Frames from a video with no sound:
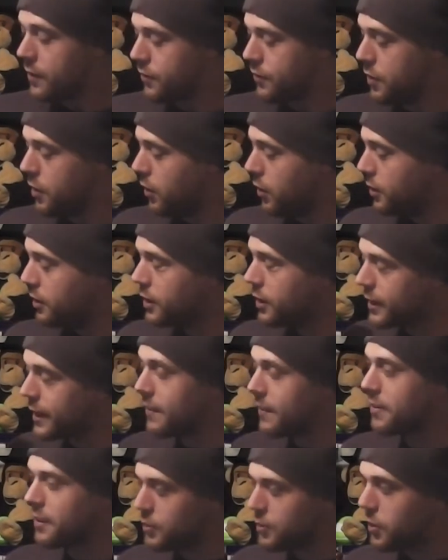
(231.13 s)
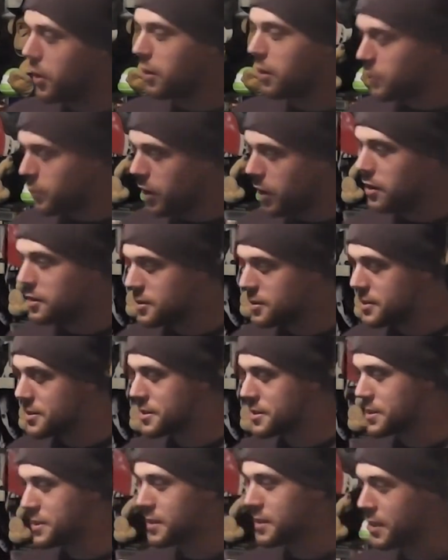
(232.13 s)
No, you're getting the wrong
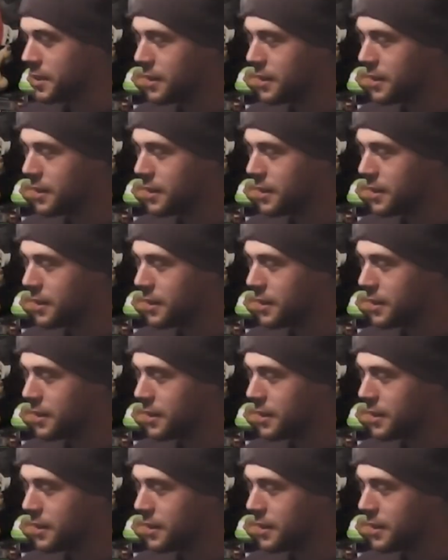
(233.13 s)
ones.